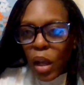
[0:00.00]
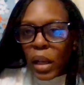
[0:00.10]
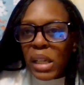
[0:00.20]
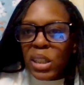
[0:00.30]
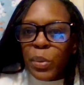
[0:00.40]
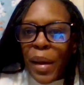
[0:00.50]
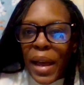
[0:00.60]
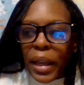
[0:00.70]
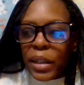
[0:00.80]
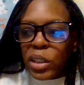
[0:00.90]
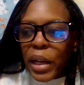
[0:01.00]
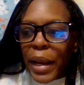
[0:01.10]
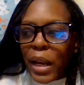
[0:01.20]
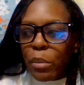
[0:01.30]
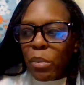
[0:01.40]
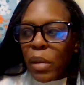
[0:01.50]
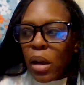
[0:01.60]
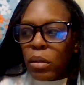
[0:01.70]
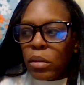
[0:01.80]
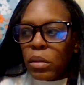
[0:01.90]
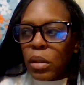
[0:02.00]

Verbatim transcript: because this package came about